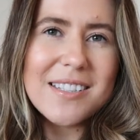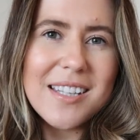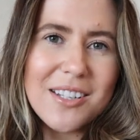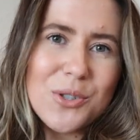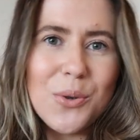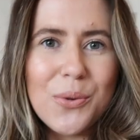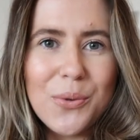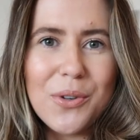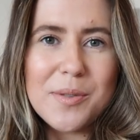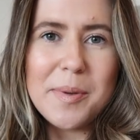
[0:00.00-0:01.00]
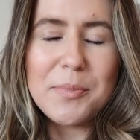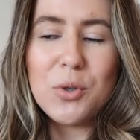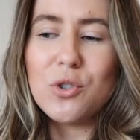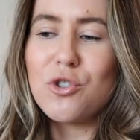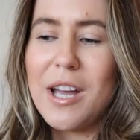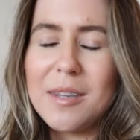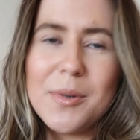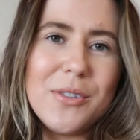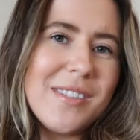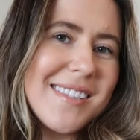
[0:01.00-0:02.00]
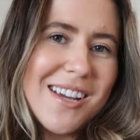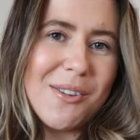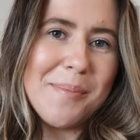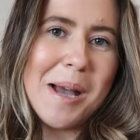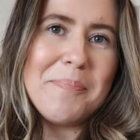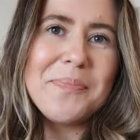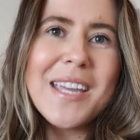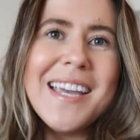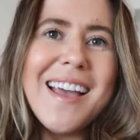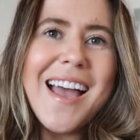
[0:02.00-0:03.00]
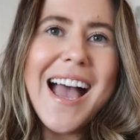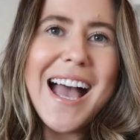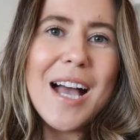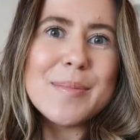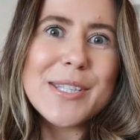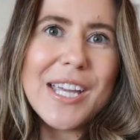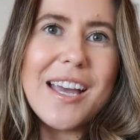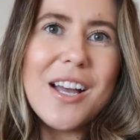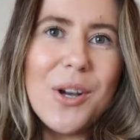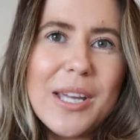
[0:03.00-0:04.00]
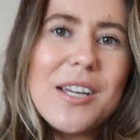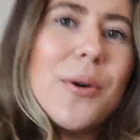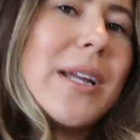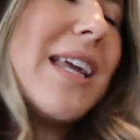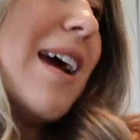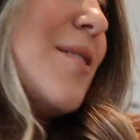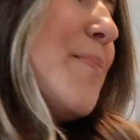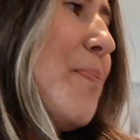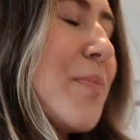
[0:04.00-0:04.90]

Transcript: just like talk through those a bit more, try them on, style them up. So yeah, I'll get going now.